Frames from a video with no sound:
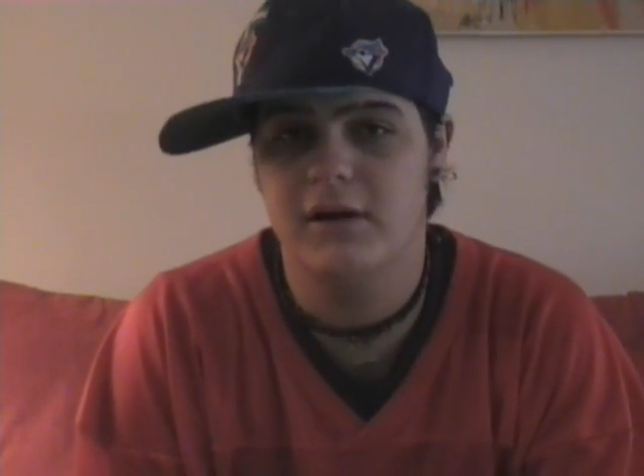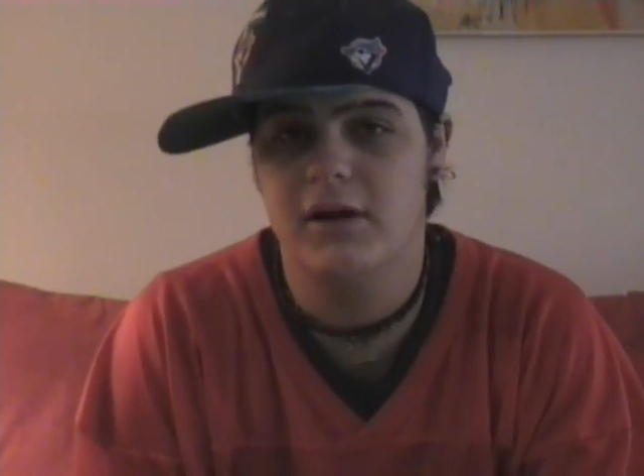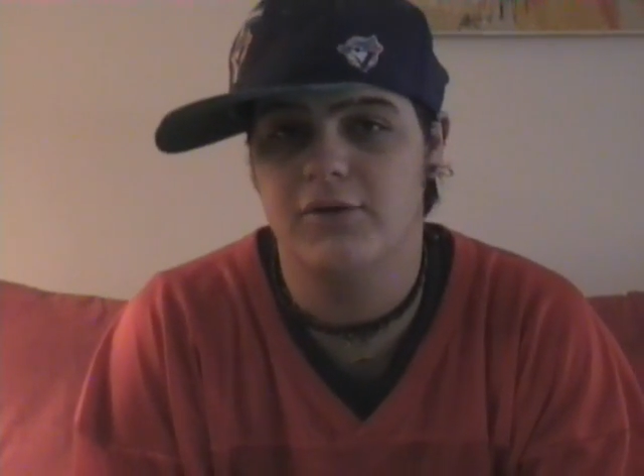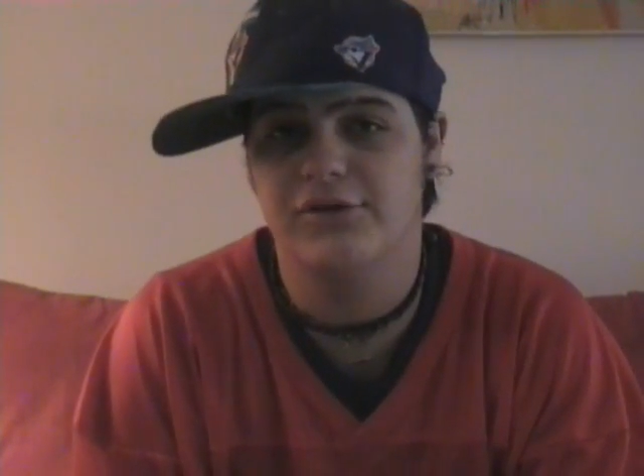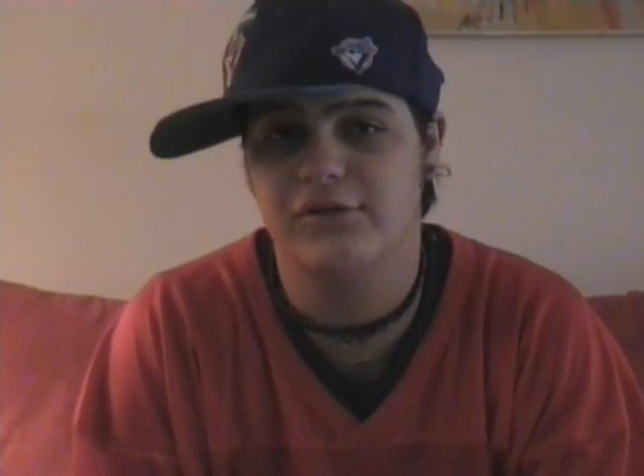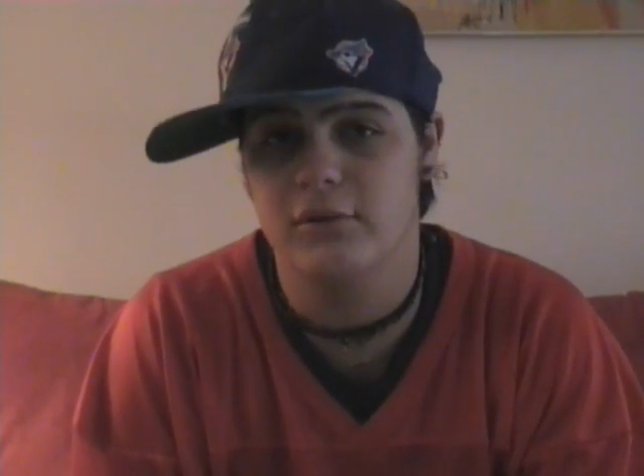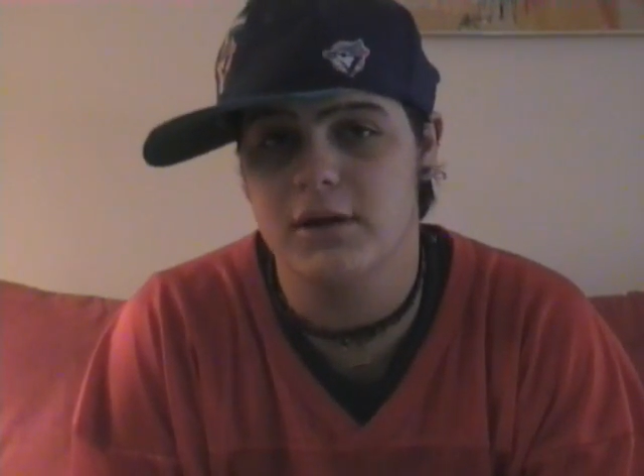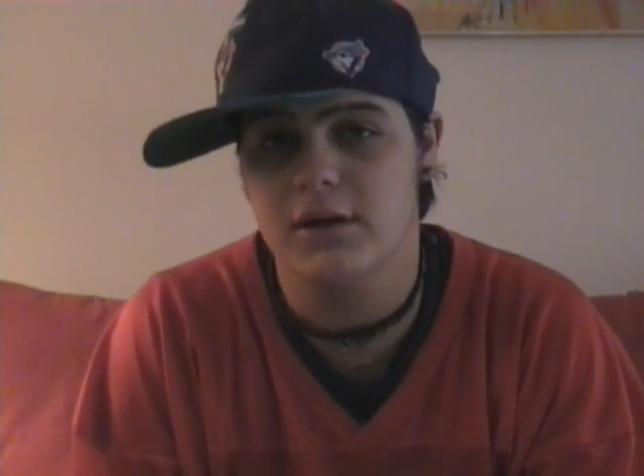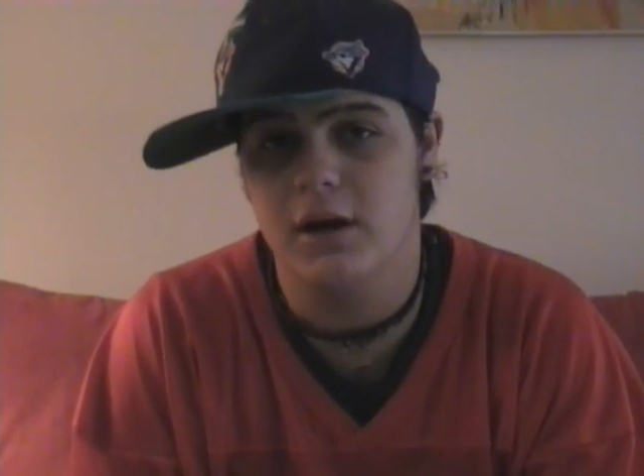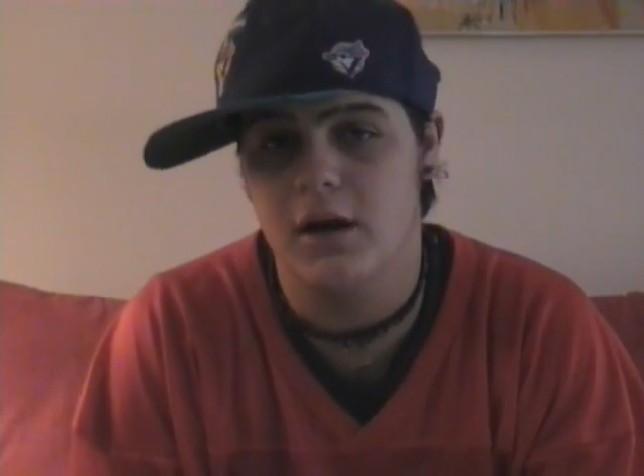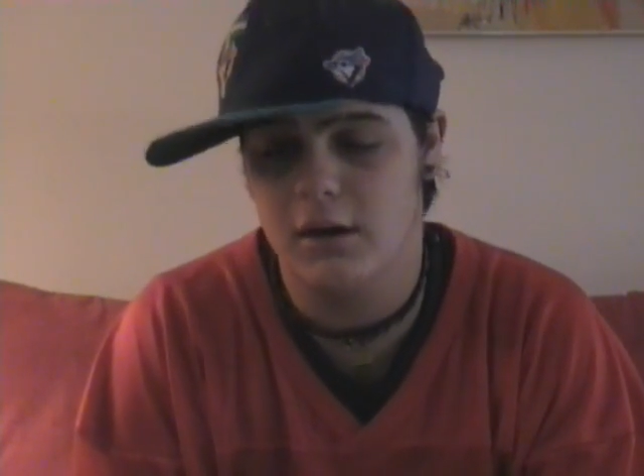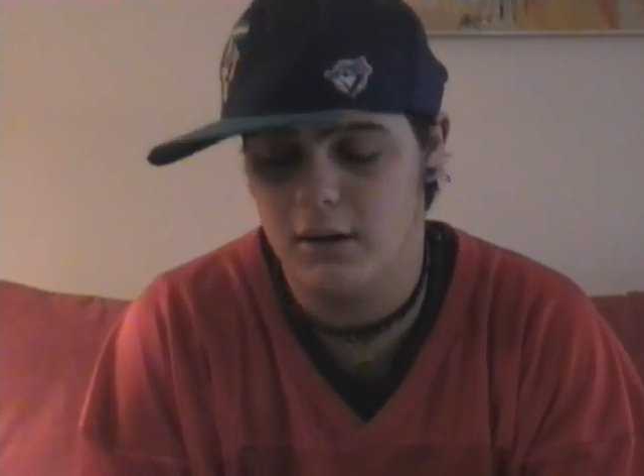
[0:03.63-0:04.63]
on the street,
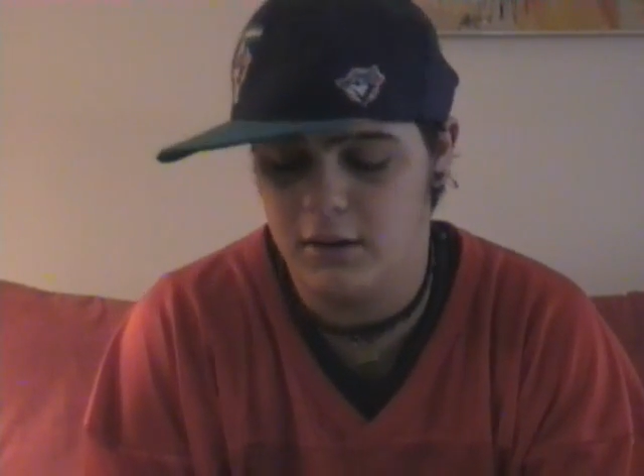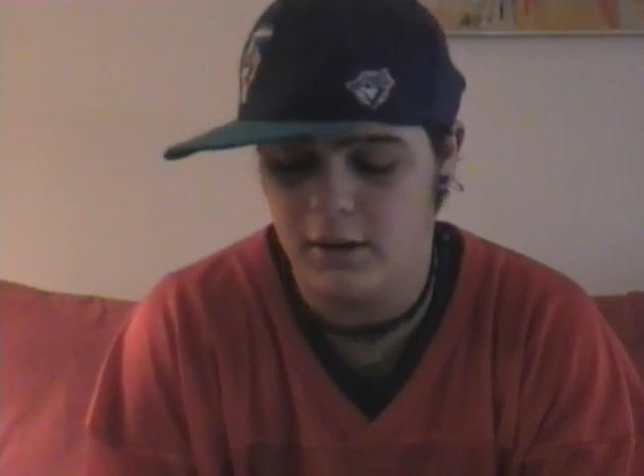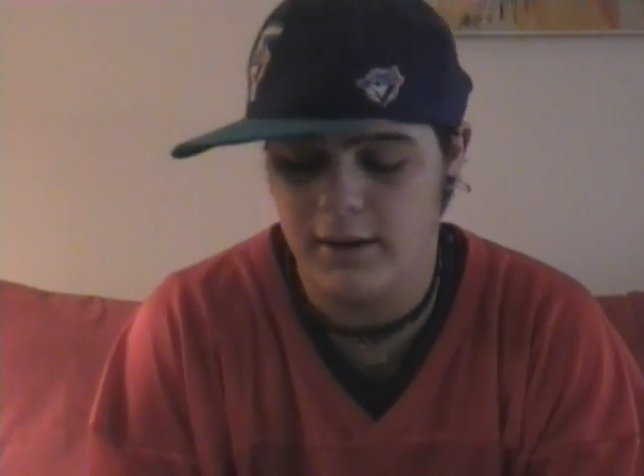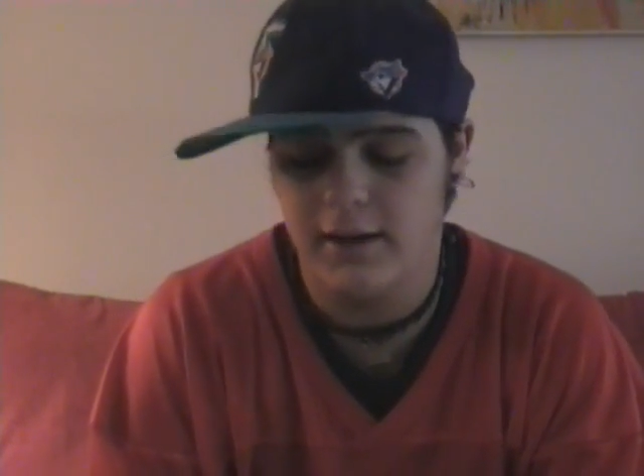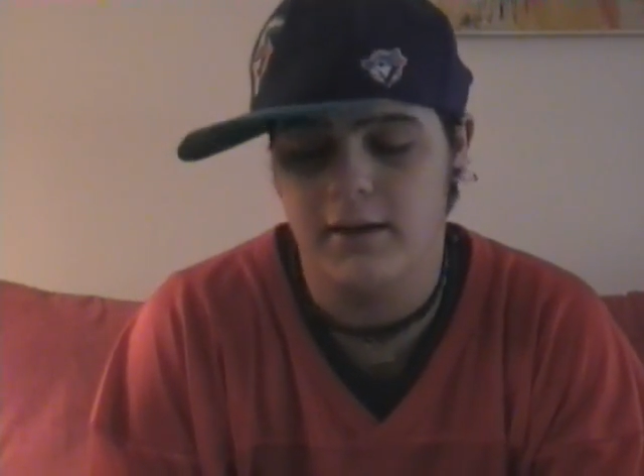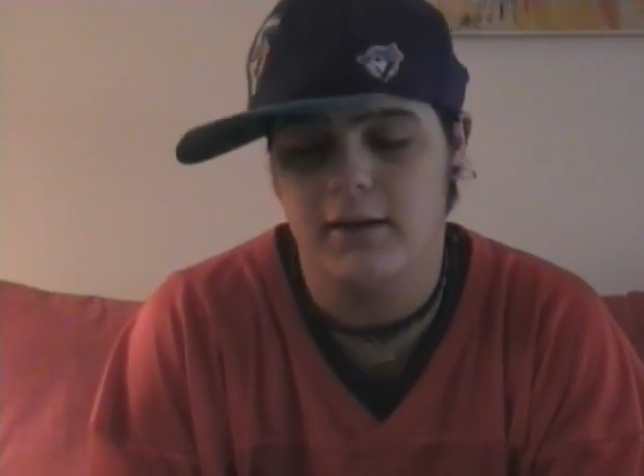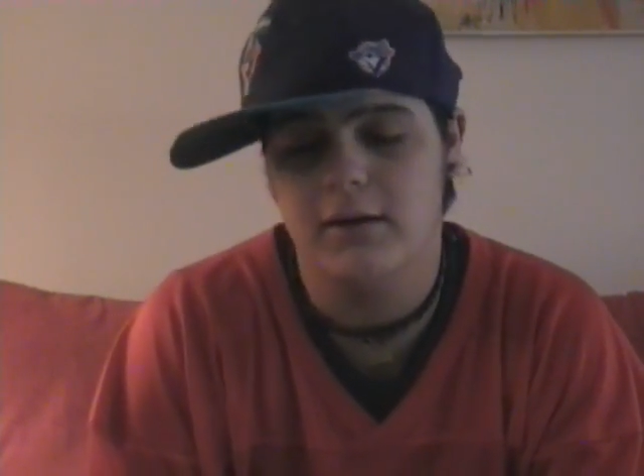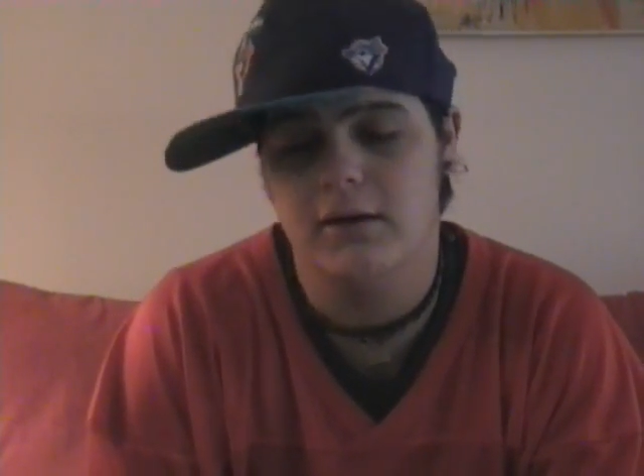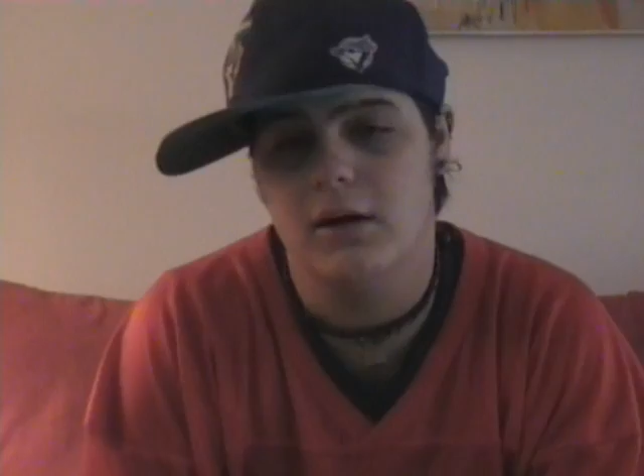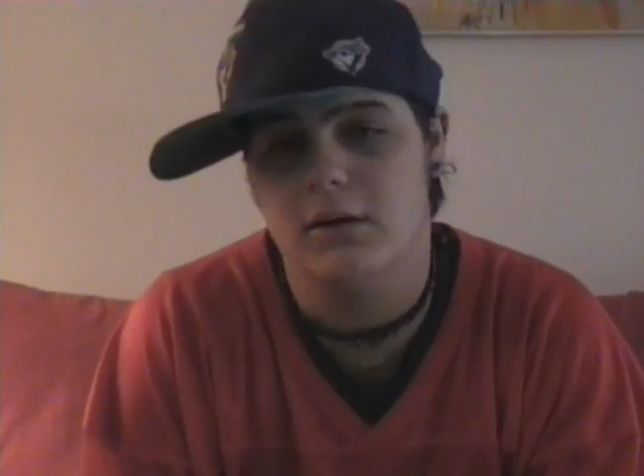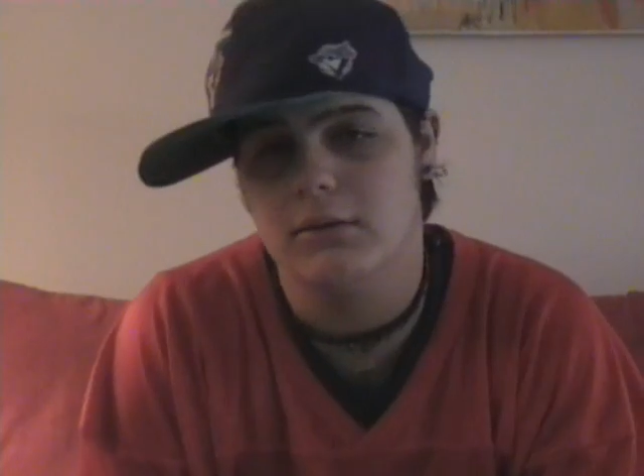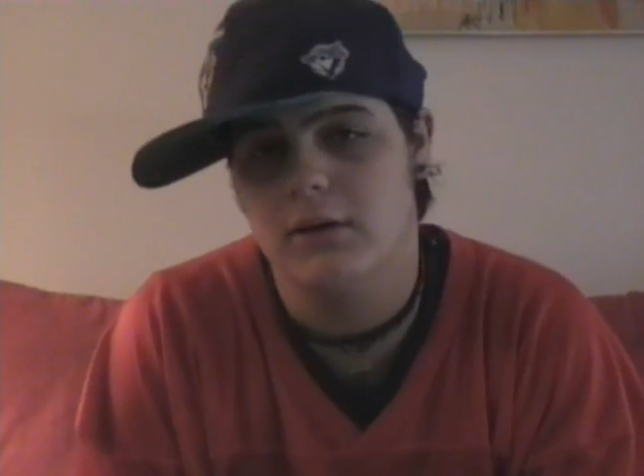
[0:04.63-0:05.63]
dog, on that, you know,